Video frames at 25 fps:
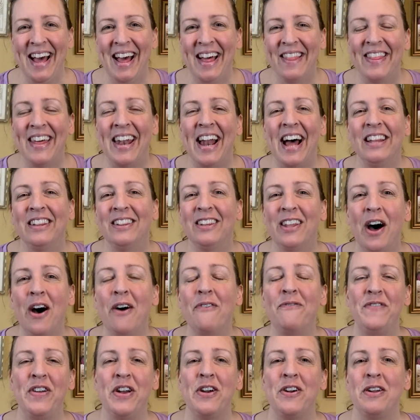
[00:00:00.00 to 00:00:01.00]
that I
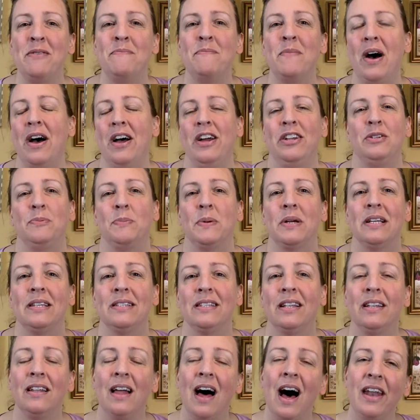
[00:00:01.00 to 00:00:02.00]
love very much, because
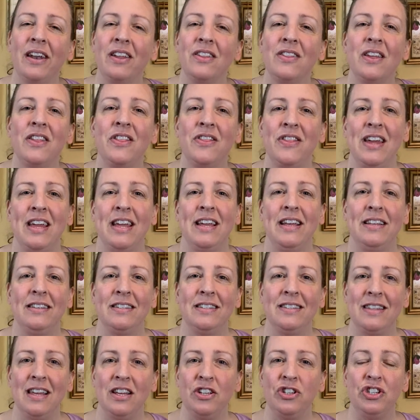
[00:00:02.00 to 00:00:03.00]
a lot of the
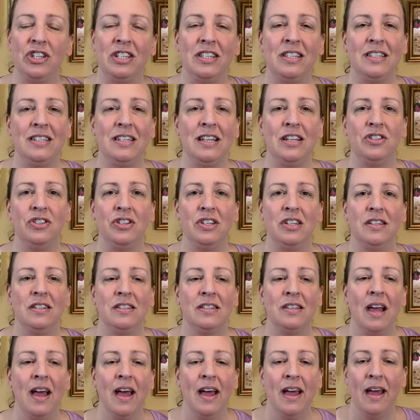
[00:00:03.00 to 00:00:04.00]
things that she stitches